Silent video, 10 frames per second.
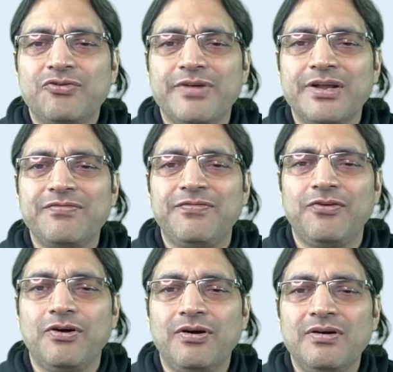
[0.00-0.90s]

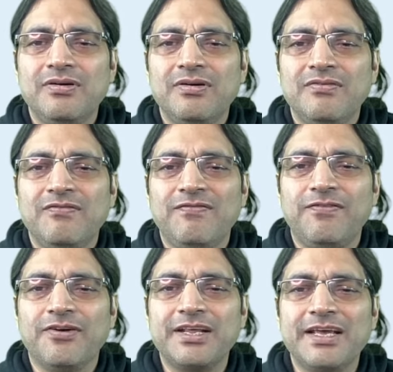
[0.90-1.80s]
24,
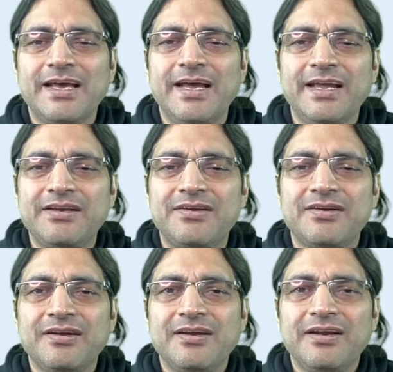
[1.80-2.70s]
48,
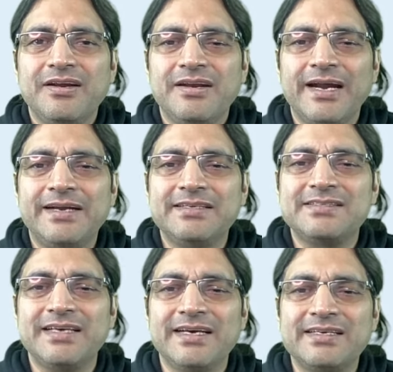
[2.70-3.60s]

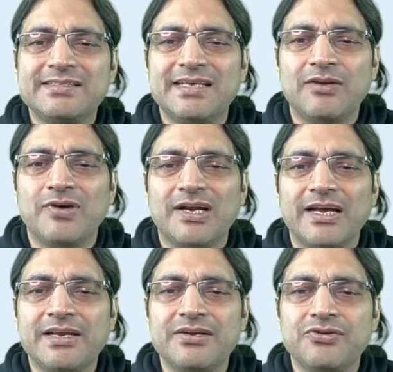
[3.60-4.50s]
96 and
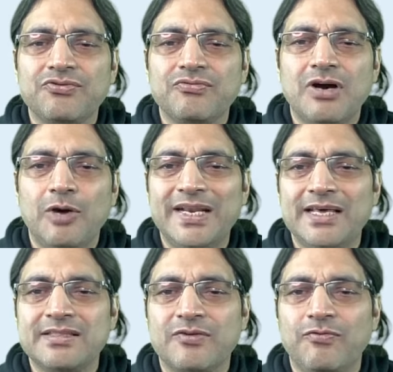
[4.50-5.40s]
192. How many
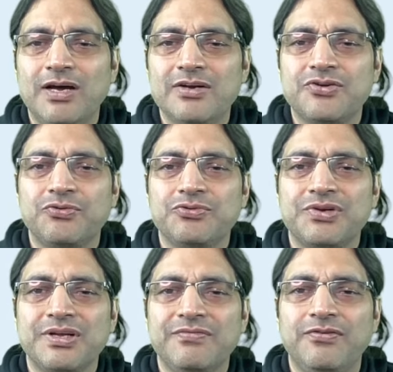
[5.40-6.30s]
are there? 1, 2,
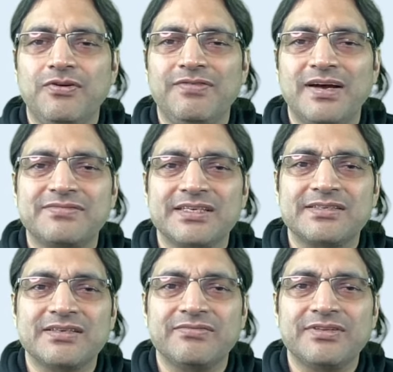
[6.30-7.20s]
3, 4, 5,
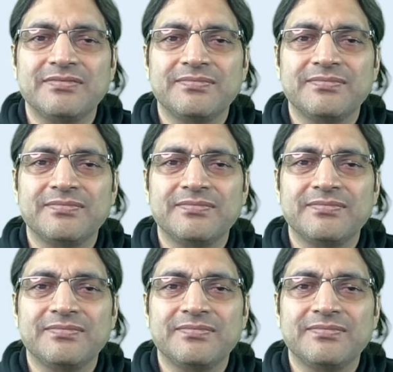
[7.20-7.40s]
6, 7.